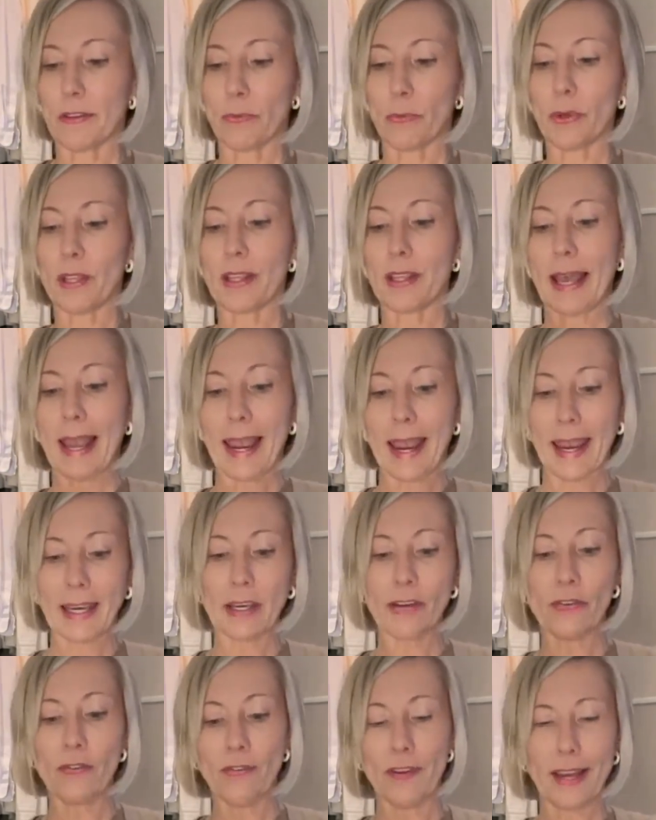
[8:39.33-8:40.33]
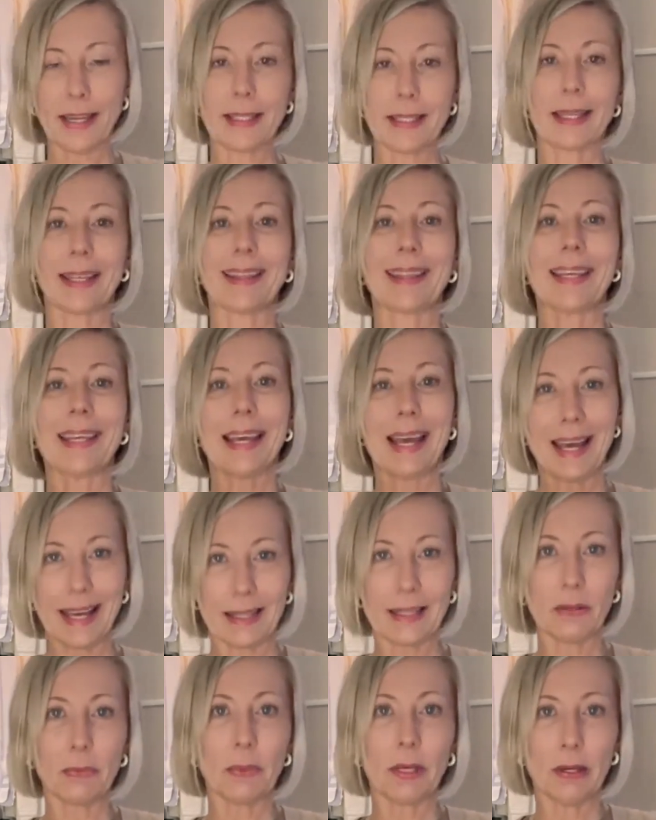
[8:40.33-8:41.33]
with the hanger facing the
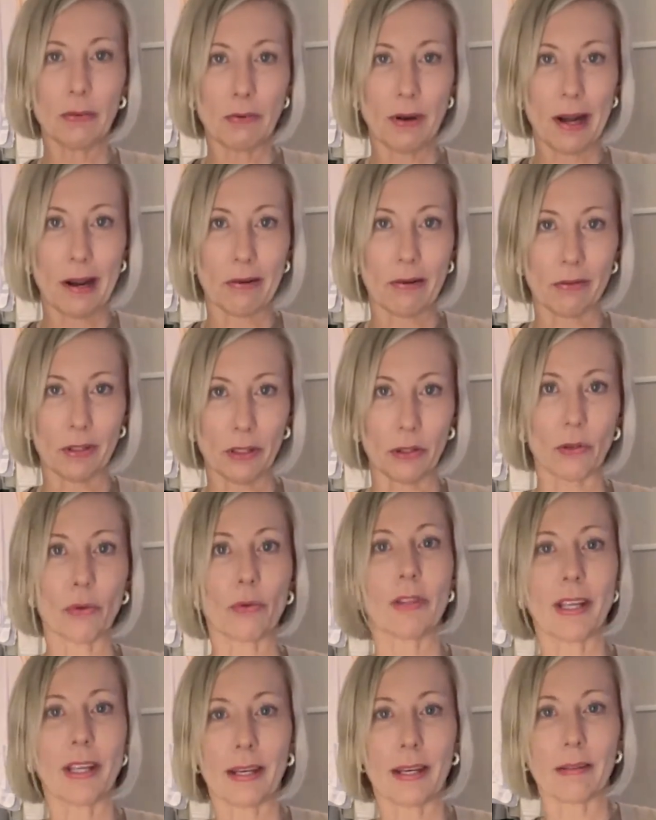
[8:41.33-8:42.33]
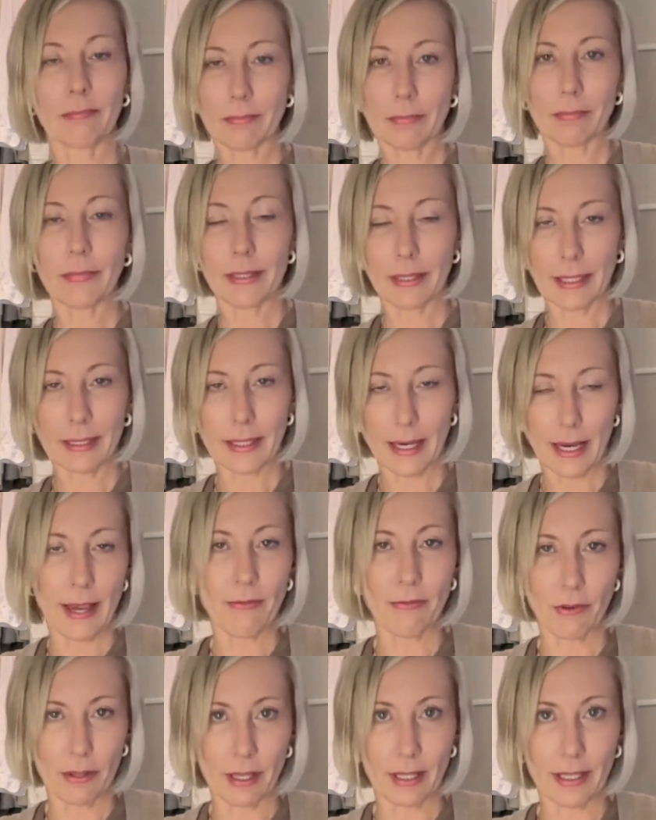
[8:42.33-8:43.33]
other way around, than let's say
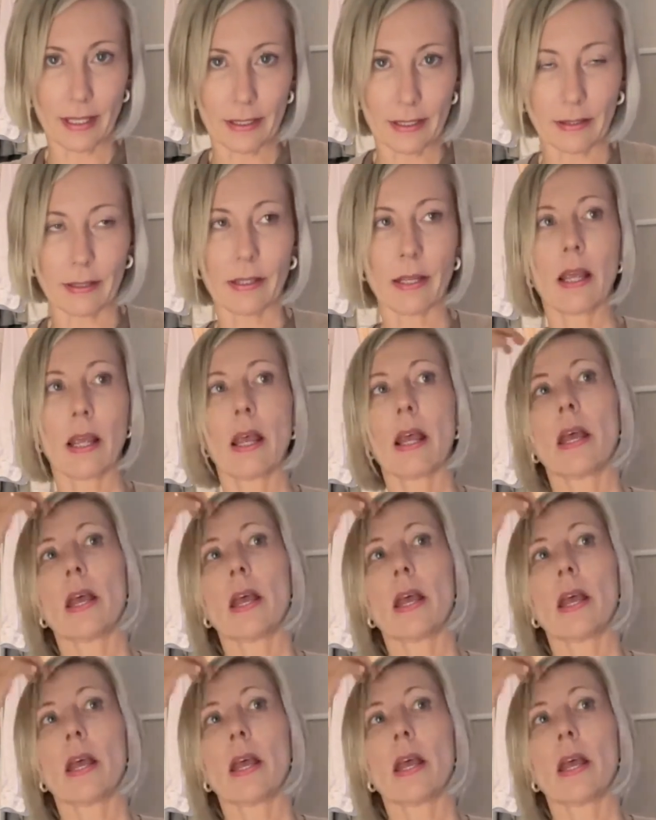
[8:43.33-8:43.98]
everything else.